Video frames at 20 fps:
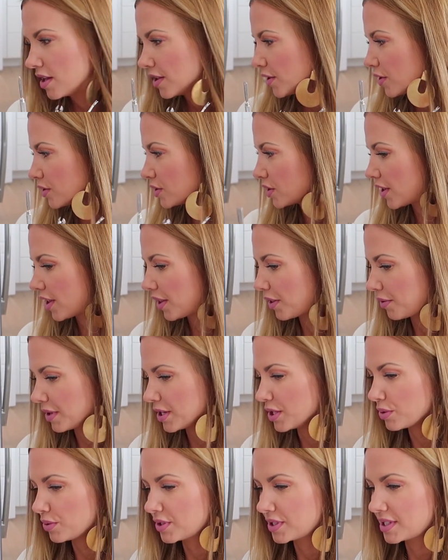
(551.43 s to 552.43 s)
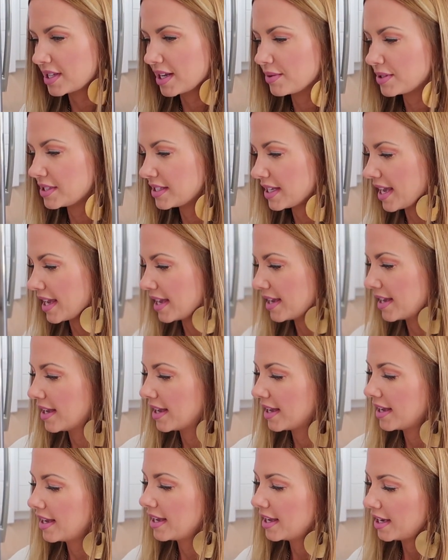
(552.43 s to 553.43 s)
Those are the 3 tools I would say
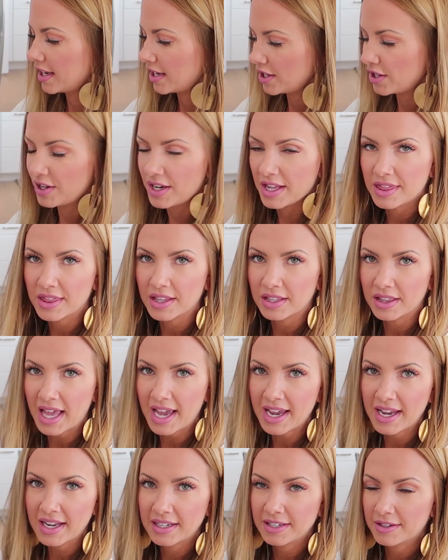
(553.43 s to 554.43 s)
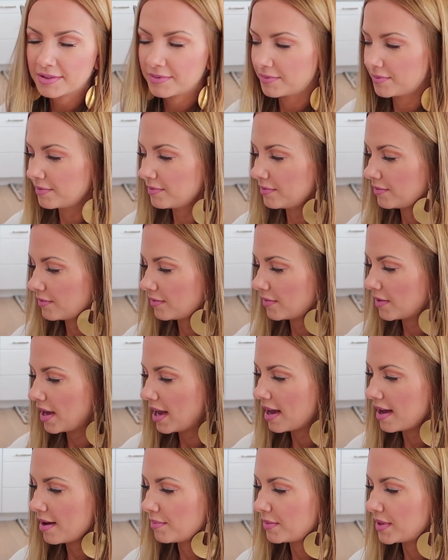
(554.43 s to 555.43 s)
you need. The light.
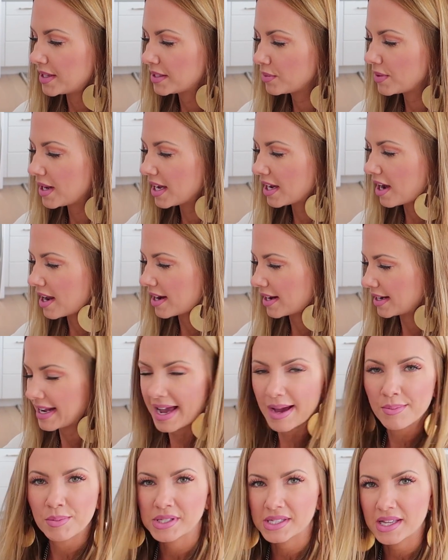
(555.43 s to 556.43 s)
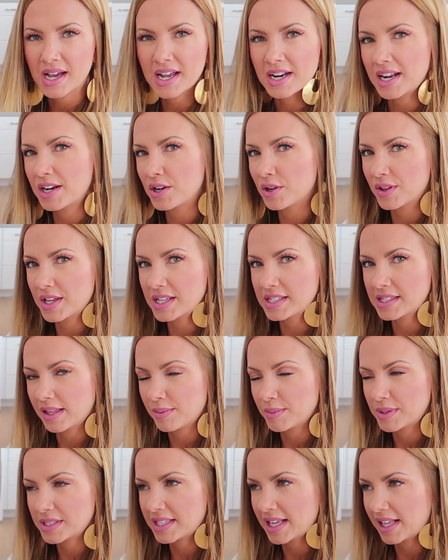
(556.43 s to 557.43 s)
This one I got on Amazon. I know they sell
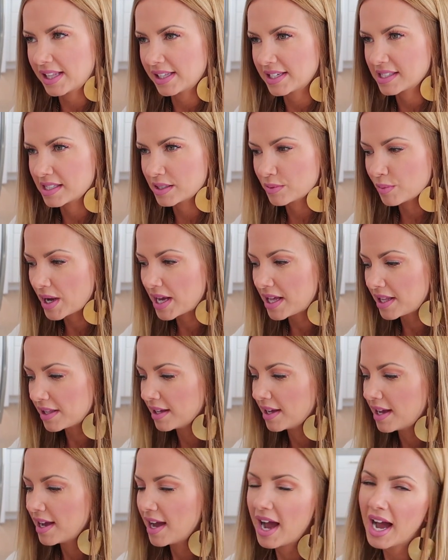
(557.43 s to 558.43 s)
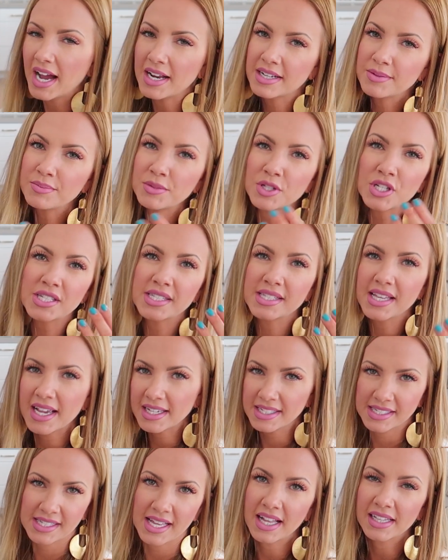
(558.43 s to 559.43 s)
them at Sally's as well. I'm just
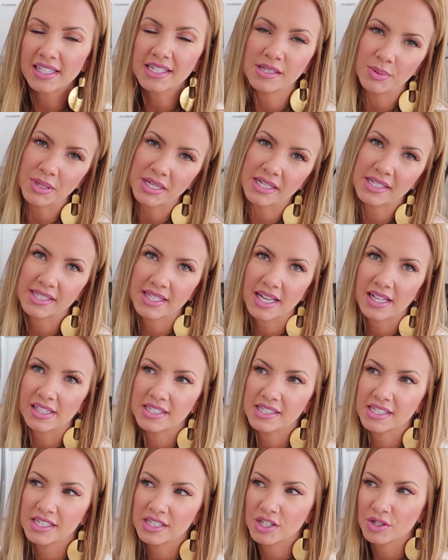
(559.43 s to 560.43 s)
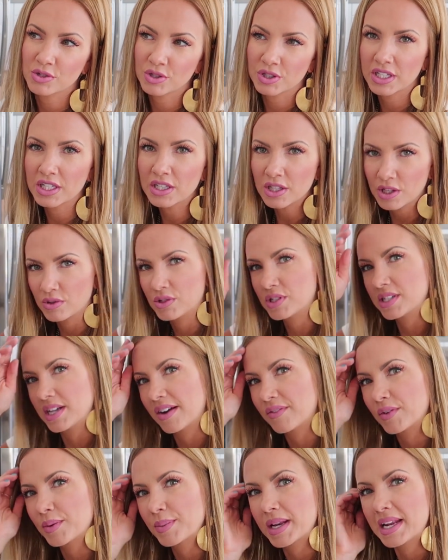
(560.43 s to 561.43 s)
saying Sally's because Sally's is usually close to
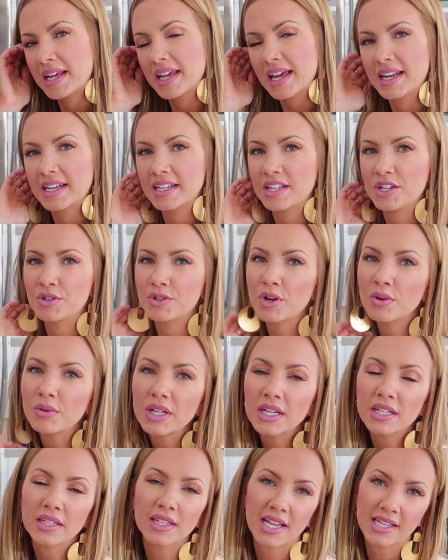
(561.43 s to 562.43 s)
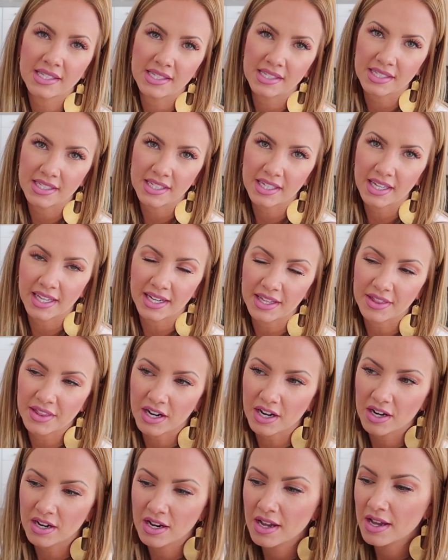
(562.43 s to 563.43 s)
everybody, and you don't need a license to get in
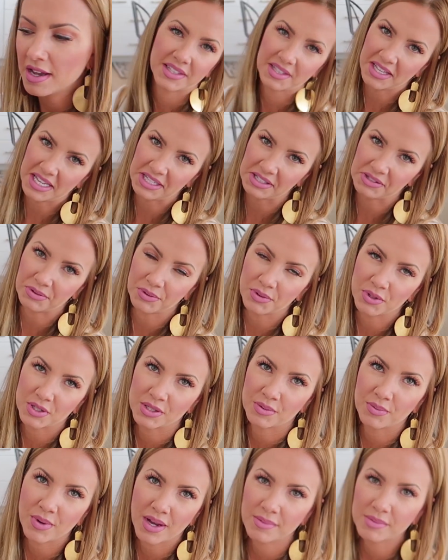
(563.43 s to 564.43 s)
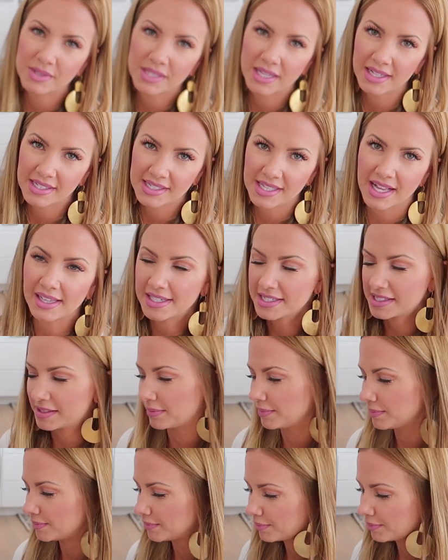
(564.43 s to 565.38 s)
there. That's the only reason why I'm saying Sally's.